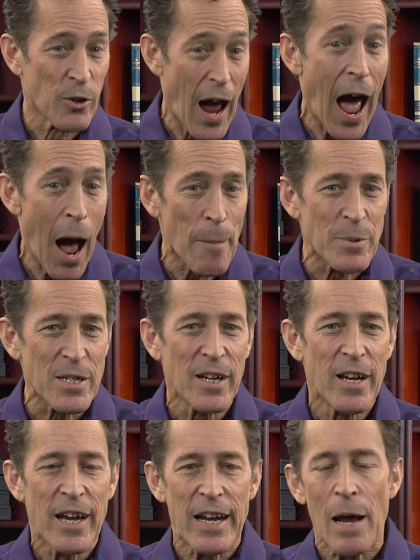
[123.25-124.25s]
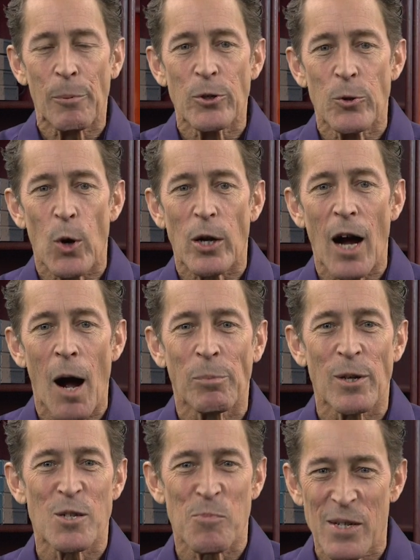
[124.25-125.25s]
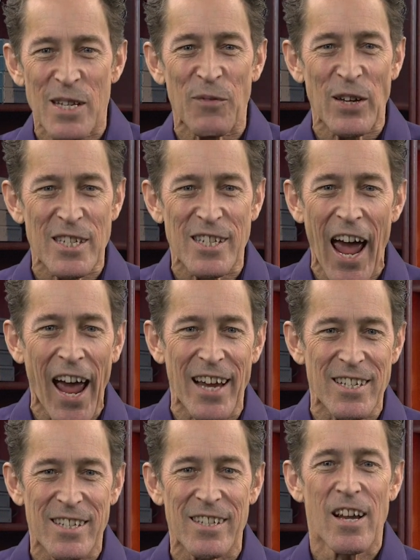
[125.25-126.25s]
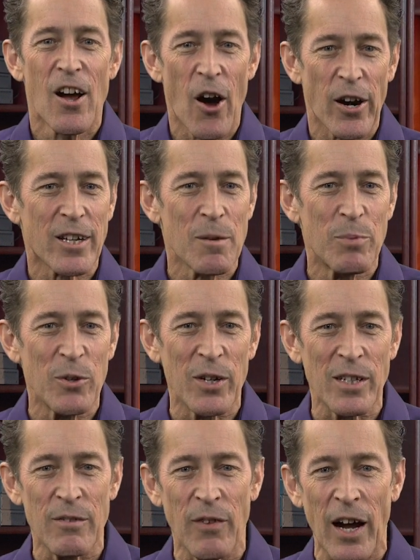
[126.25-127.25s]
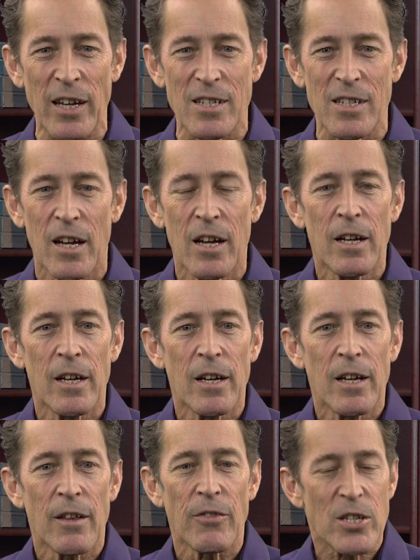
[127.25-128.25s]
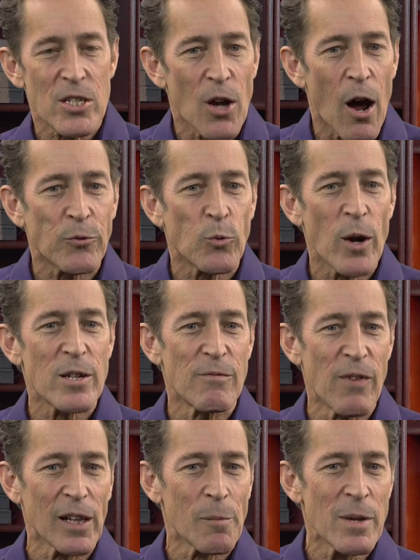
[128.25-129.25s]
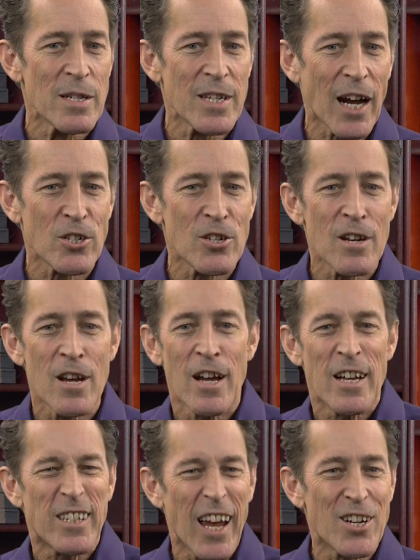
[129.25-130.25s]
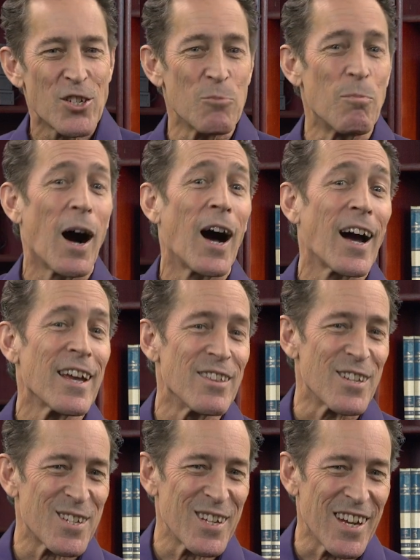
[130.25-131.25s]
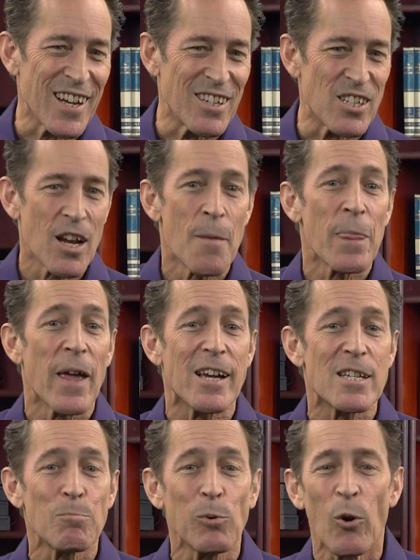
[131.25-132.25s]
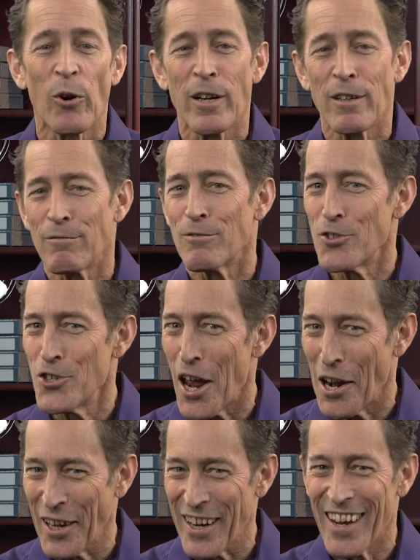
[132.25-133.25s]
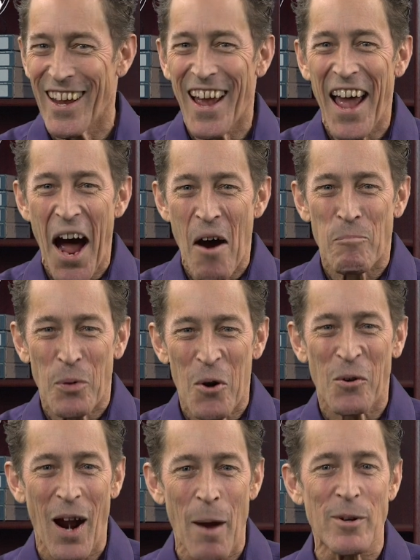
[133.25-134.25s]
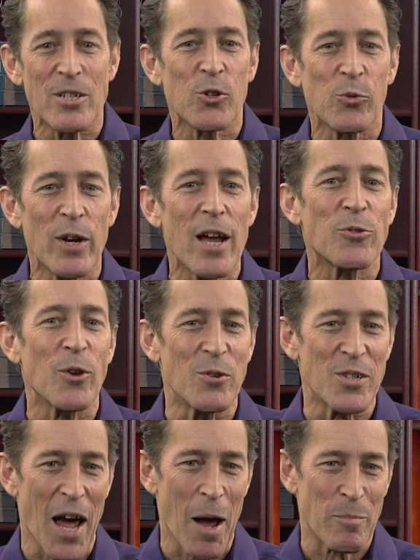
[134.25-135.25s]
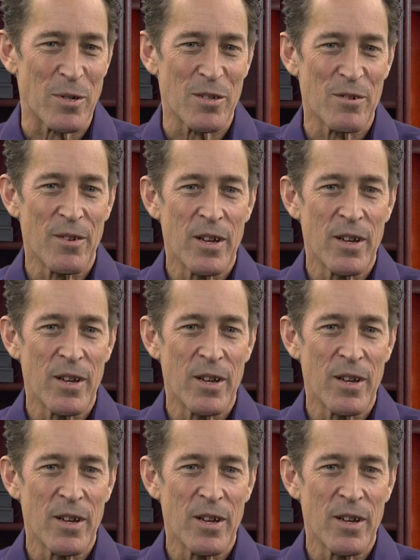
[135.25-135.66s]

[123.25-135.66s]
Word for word: or apps, enable you to accomplish specific tasks on a computing device. The Software Development section takes you behind the scenes, exploring gently how programmers create those apps.